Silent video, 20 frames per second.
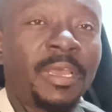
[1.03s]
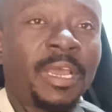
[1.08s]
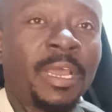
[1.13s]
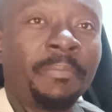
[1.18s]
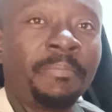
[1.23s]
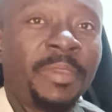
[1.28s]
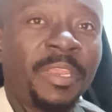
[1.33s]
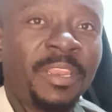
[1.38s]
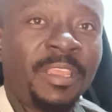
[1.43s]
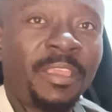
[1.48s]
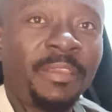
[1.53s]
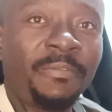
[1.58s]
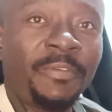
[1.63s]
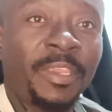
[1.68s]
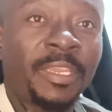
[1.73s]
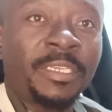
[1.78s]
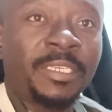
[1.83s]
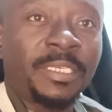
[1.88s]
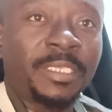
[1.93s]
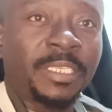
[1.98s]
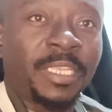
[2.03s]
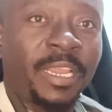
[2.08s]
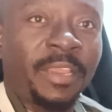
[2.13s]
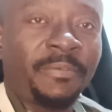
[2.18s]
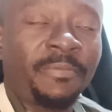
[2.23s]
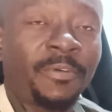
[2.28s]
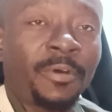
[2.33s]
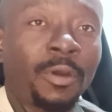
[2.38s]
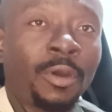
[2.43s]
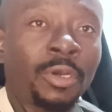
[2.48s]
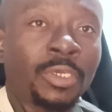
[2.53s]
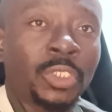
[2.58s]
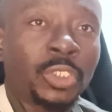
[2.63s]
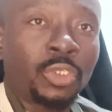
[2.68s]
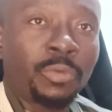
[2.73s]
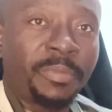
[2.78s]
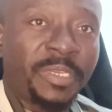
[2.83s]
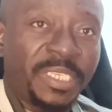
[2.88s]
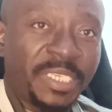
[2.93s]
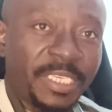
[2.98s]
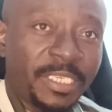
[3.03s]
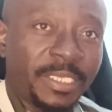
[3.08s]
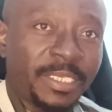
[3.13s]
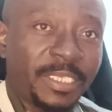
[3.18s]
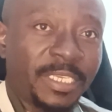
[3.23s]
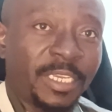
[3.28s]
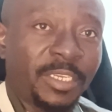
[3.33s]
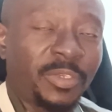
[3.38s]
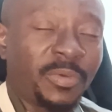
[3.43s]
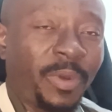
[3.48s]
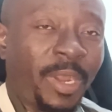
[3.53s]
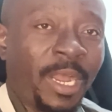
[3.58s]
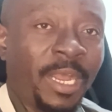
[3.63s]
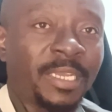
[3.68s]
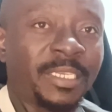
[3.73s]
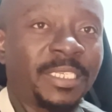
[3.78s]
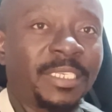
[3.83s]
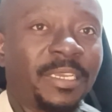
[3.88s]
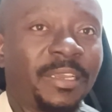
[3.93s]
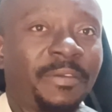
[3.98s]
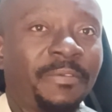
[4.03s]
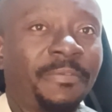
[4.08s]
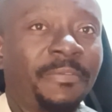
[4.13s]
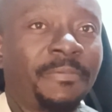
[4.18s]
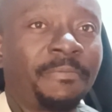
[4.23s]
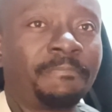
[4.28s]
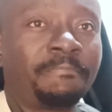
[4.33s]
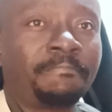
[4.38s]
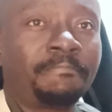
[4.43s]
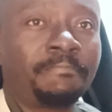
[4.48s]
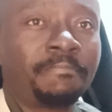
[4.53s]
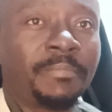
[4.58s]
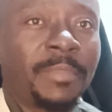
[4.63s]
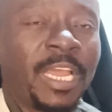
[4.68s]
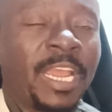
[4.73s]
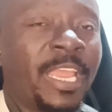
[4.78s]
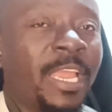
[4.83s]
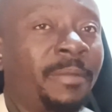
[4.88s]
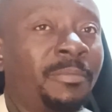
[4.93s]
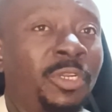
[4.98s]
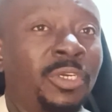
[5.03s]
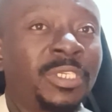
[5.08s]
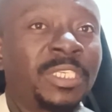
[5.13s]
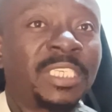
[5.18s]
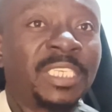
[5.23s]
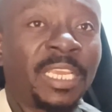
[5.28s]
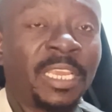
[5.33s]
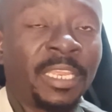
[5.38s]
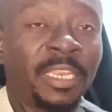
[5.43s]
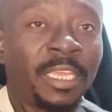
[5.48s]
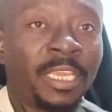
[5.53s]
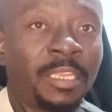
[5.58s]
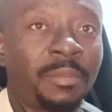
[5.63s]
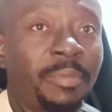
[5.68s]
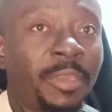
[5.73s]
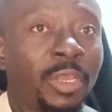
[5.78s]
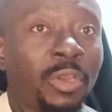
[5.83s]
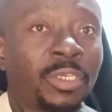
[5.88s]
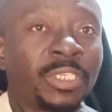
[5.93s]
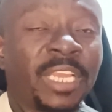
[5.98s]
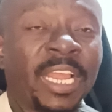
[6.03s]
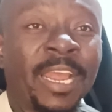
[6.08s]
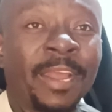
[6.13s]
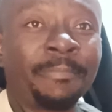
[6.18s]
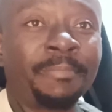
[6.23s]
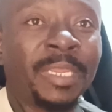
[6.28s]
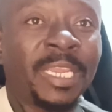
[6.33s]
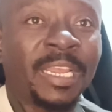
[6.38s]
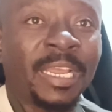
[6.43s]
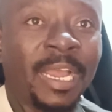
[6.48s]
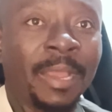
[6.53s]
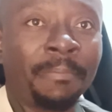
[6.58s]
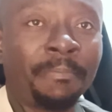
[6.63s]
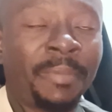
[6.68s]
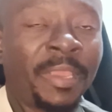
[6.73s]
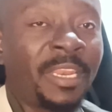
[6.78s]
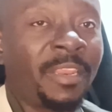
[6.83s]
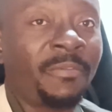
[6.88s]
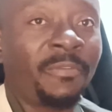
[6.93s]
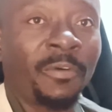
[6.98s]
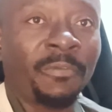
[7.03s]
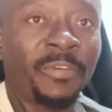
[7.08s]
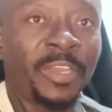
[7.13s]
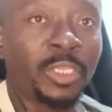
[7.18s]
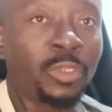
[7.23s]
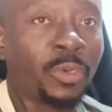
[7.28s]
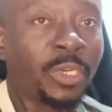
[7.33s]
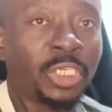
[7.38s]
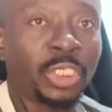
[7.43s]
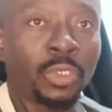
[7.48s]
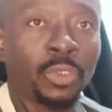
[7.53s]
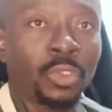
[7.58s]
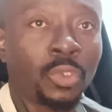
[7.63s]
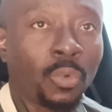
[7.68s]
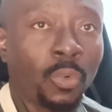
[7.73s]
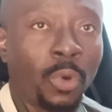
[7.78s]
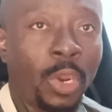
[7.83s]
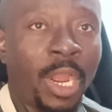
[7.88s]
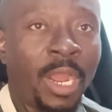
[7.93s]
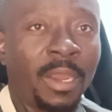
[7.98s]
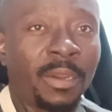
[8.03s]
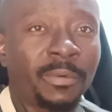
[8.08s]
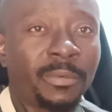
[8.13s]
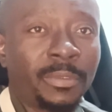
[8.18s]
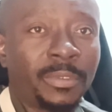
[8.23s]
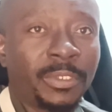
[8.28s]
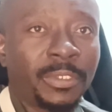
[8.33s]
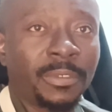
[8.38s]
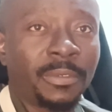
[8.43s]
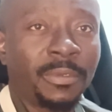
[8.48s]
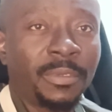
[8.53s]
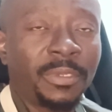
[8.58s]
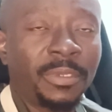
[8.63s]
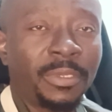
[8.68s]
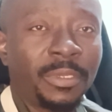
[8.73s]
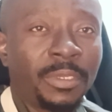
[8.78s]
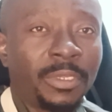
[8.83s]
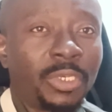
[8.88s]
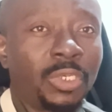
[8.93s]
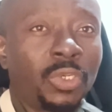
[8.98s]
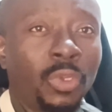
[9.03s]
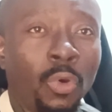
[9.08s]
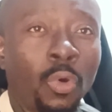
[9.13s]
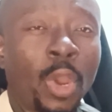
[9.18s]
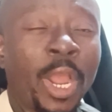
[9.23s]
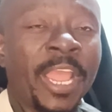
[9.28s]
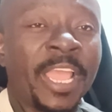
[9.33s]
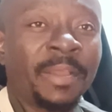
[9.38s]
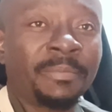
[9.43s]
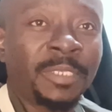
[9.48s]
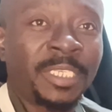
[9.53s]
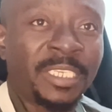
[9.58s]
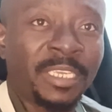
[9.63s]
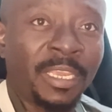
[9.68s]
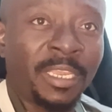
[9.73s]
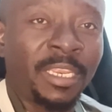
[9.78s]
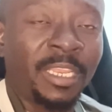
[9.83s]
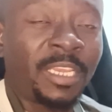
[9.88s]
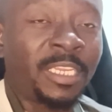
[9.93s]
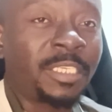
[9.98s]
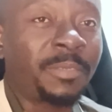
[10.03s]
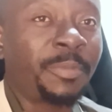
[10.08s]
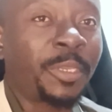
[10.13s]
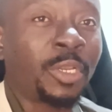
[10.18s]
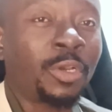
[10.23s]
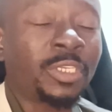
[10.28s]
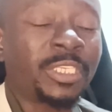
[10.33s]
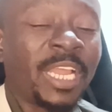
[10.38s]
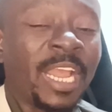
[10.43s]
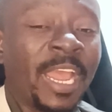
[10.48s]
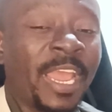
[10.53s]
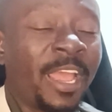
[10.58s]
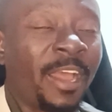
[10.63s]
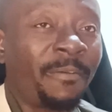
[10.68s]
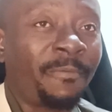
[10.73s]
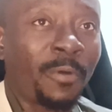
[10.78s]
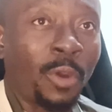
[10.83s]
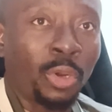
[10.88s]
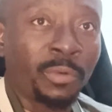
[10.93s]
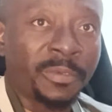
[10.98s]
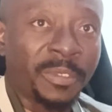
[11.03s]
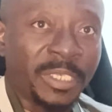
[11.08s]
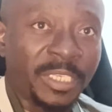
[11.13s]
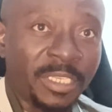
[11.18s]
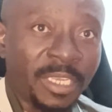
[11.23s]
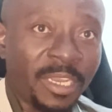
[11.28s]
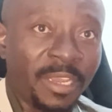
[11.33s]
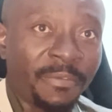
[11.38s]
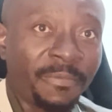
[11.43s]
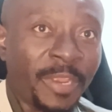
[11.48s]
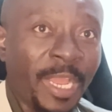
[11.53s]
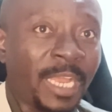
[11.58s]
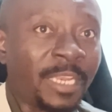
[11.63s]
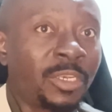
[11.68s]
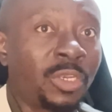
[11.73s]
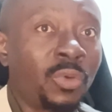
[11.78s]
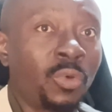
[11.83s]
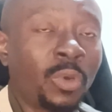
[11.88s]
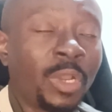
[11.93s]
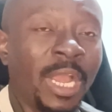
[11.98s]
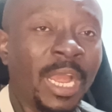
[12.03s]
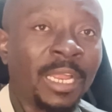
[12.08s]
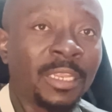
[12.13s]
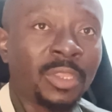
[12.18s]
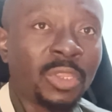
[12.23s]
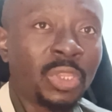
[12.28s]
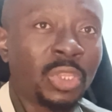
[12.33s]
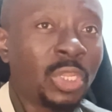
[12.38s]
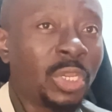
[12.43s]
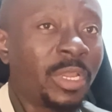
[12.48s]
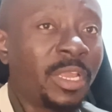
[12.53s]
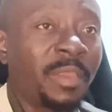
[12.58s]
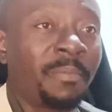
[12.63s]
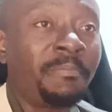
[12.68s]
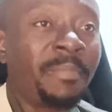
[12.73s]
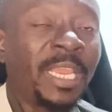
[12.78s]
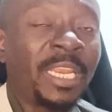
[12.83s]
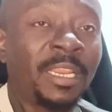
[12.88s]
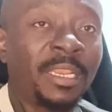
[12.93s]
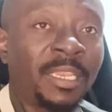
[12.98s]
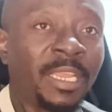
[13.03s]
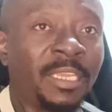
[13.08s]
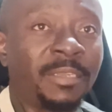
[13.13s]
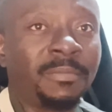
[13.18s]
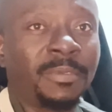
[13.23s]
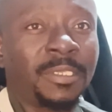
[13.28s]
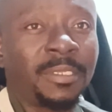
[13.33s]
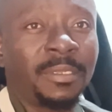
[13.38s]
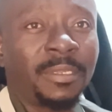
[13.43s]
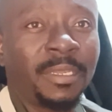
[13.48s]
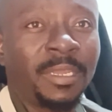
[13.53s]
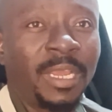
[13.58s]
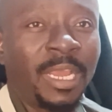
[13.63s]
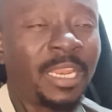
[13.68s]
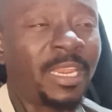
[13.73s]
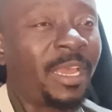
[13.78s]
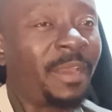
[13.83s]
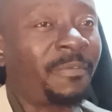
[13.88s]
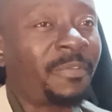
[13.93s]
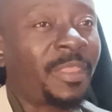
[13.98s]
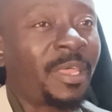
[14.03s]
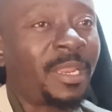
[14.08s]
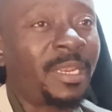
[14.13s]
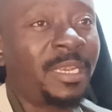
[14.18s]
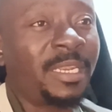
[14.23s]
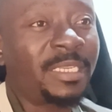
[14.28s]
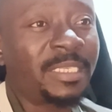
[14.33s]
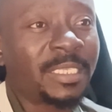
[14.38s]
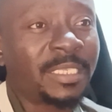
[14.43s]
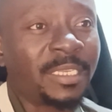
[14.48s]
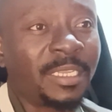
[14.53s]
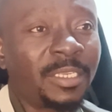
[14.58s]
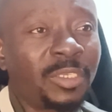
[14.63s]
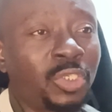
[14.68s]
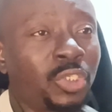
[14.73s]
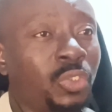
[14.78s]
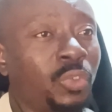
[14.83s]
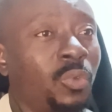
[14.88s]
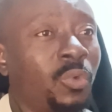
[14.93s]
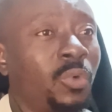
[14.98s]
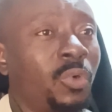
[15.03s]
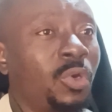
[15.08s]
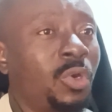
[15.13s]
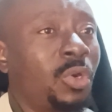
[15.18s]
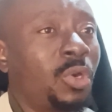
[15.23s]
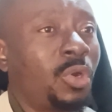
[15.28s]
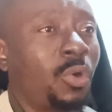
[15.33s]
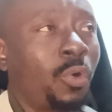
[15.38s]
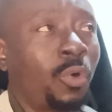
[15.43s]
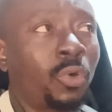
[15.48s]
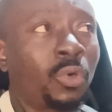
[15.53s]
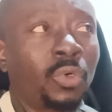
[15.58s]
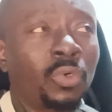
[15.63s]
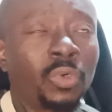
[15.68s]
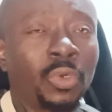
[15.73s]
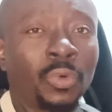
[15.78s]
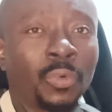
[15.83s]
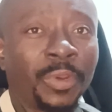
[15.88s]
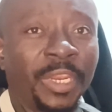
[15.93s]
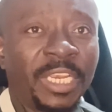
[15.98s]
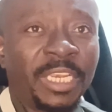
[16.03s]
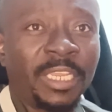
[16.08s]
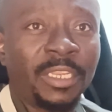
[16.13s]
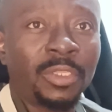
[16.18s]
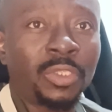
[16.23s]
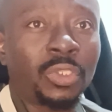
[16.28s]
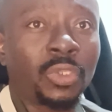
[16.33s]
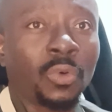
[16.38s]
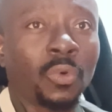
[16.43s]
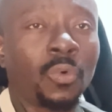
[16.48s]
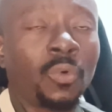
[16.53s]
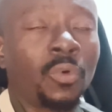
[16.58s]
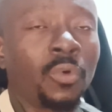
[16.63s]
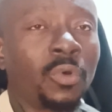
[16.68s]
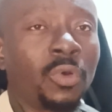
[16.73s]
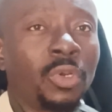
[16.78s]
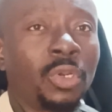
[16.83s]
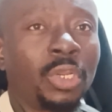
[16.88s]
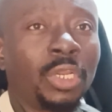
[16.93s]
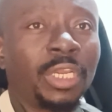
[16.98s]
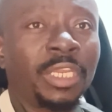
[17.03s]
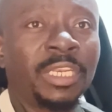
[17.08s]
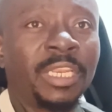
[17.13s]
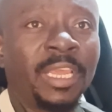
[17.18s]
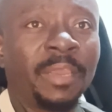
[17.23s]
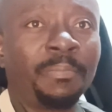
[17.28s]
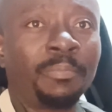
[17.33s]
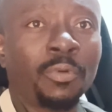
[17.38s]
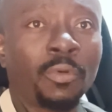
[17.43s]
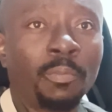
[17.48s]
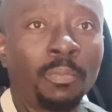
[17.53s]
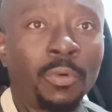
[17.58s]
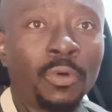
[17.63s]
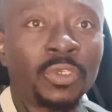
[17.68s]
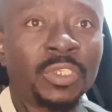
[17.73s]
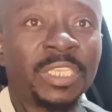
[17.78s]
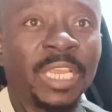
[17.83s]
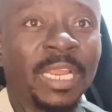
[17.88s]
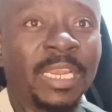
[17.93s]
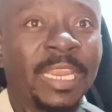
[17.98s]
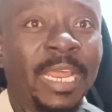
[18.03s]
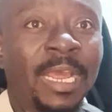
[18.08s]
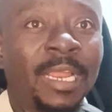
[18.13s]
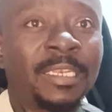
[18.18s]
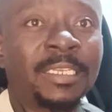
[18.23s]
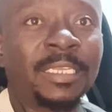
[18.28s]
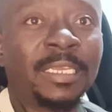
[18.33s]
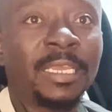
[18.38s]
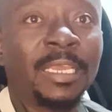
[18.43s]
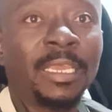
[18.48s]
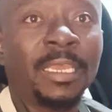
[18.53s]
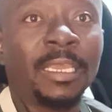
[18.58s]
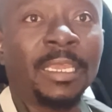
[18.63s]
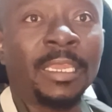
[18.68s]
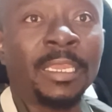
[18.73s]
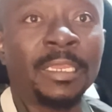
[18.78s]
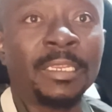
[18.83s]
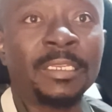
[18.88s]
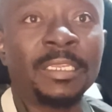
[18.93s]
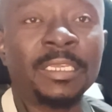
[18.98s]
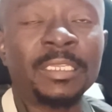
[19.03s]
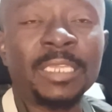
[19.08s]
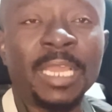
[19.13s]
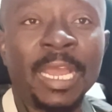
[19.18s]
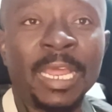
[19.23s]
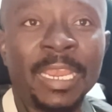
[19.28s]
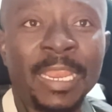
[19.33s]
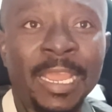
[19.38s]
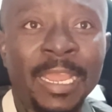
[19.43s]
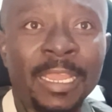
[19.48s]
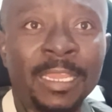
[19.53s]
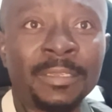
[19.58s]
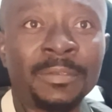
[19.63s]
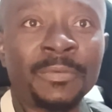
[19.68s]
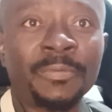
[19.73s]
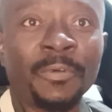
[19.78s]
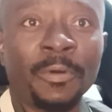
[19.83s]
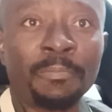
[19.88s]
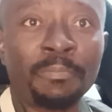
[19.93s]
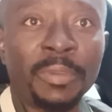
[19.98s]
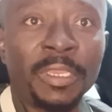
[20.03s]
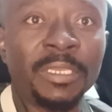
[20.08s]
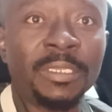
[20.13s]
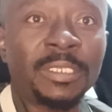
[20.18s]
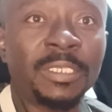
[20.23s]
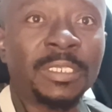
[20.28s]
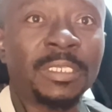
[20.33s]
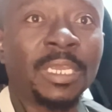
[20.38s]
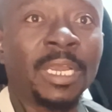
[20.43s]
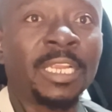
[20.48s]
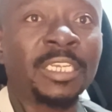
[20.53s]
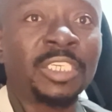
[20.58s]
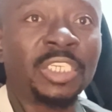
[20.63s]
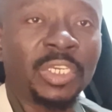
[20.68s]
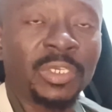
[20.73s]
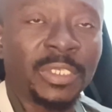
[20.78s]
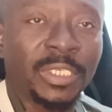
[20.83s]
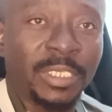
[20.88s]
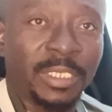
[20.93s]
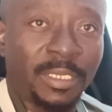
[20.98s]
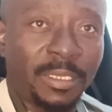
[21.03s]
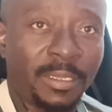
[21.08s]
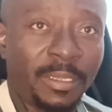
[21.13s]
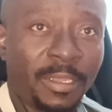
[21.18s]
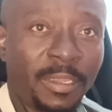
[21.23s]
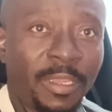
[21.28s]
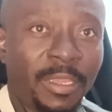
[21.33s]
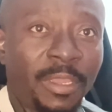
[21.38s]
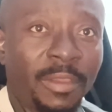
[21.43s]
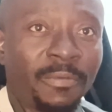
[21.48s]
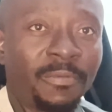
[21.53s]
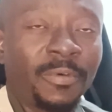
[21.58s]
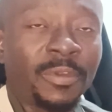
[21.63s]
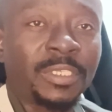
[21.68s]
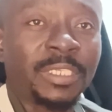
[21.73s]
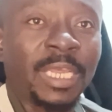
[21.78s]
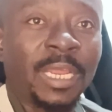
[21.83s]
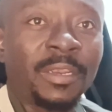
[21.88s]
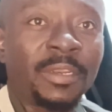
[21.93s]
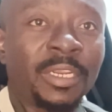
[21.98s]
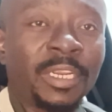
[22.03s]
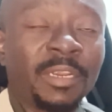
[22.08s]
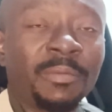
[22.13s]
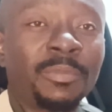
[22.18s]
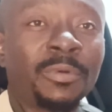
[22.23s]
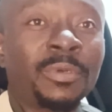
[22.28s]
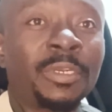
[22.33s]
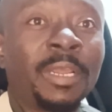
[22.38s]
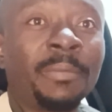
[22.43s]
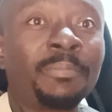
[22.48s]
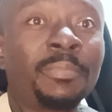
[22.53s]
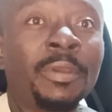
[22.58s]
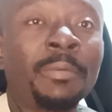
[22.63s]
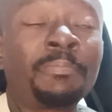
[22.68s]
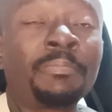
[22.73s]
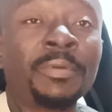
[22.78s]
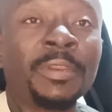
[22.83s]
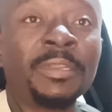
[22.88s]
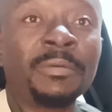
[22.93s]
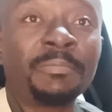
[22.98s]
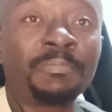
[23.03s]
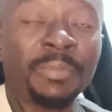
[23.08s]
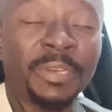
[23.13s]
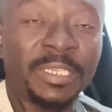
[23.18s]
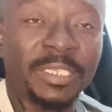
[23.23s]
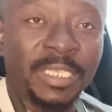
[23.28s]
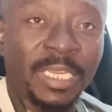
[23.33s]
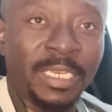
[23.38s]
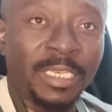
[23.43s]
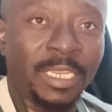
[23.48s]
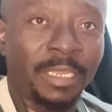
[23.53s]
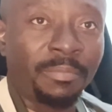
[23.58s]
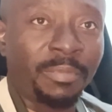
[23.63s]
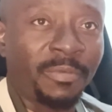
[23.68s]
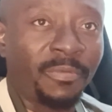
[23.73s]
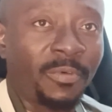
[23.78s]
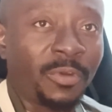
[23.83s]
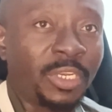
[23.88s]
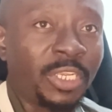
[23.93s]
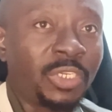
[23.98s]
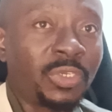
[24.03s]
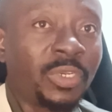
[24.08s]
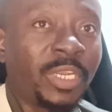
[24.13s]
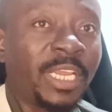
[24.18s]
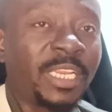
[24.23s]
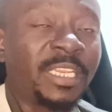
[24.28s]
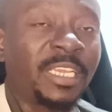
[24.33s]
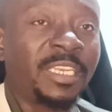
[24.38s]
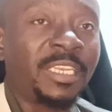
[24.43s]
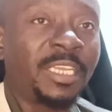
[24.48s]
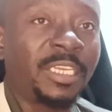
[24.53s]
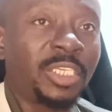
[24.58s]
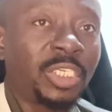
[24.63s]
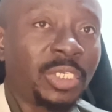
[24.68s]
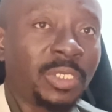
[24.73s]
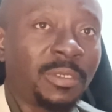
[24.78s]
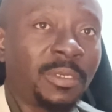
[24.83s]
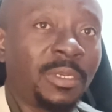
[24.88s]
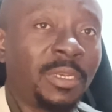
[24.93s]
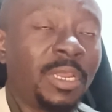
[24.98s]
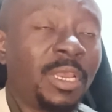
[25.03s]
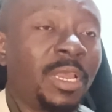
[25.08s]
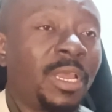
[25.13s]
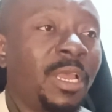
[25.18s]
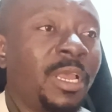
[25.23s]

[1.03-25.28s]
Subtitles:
I believe it is time for us to be sincere to ourselves. I am not saying it because I have been campaigning for federation throughout. No, I am saying it because I have observed and looked at many things. And after listening to or reading through the proposal that the Alliance for Peace and Justice for Southern Cameroon presented before the United Nations,